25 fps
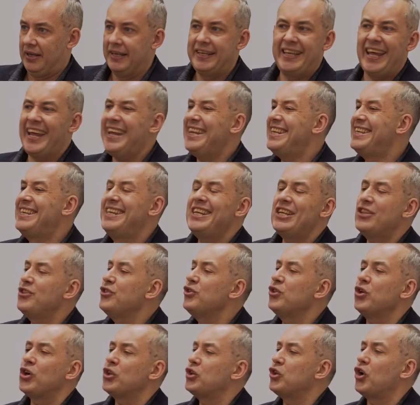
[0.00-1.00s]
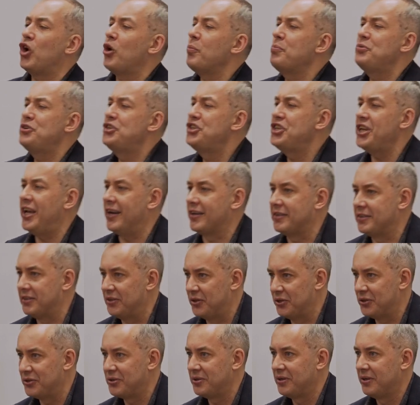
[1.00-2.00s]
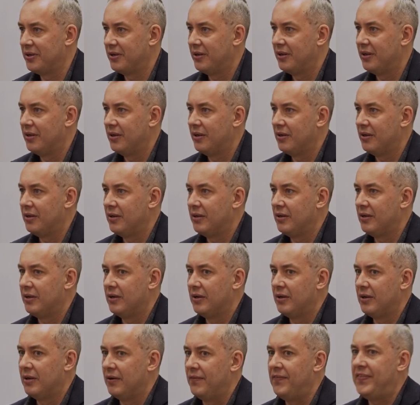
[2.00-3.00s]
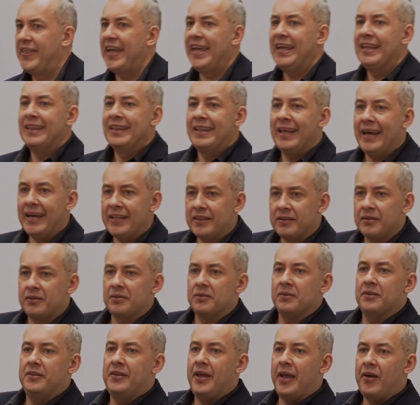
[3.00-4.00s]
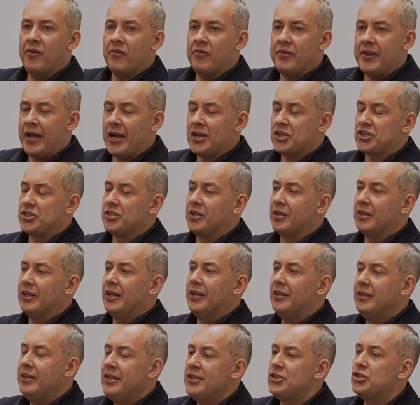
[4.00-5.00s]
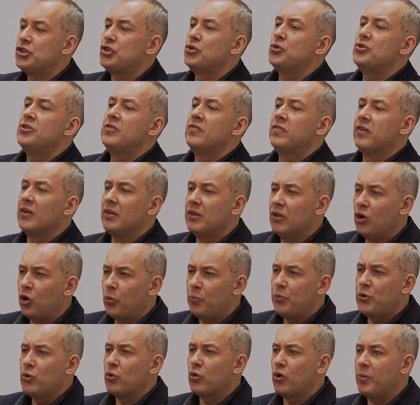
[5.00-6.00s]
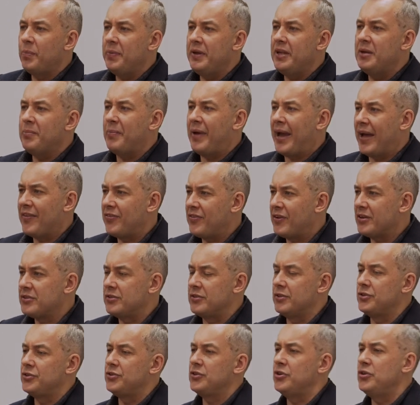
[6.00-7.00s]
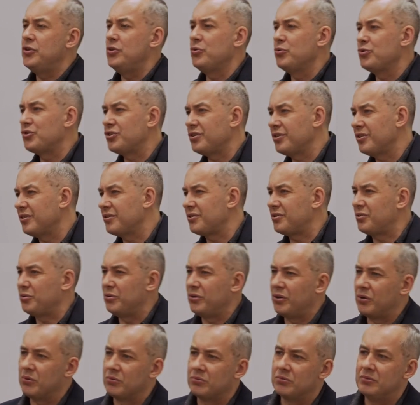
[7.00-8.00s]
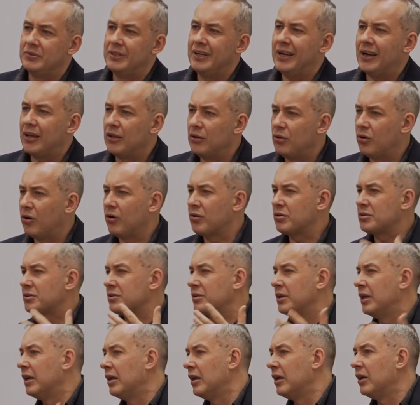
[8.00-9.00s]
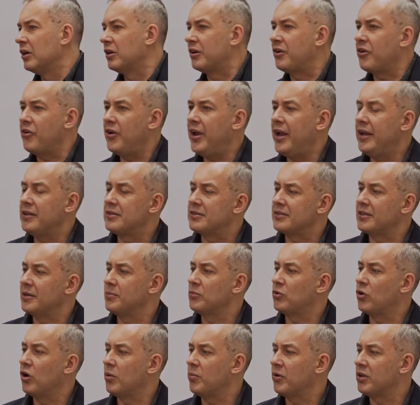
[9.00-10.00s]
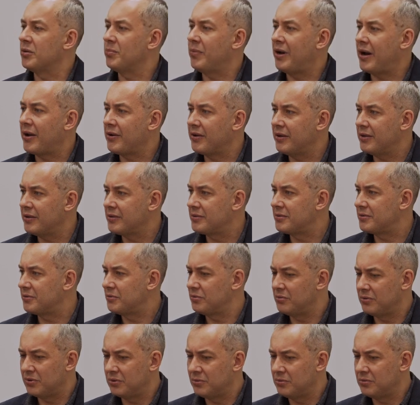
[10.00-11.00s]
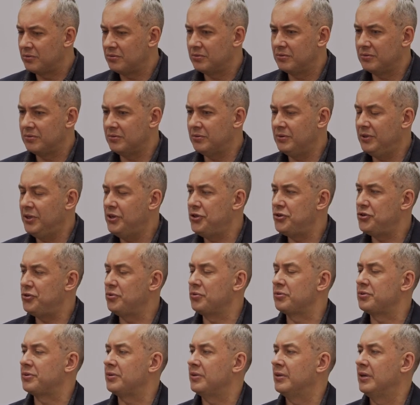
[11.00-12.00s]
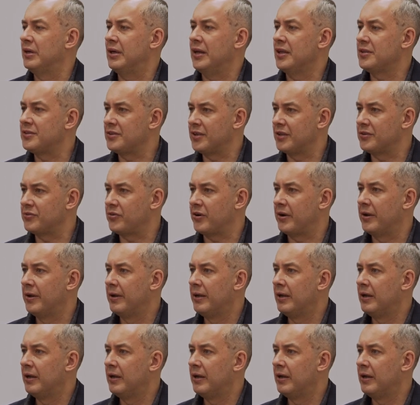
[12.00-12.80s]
They did not object it they let their national elites to develop European matters, institutions, you know, dialogues, create some common markets, you know, uh, issues, etc.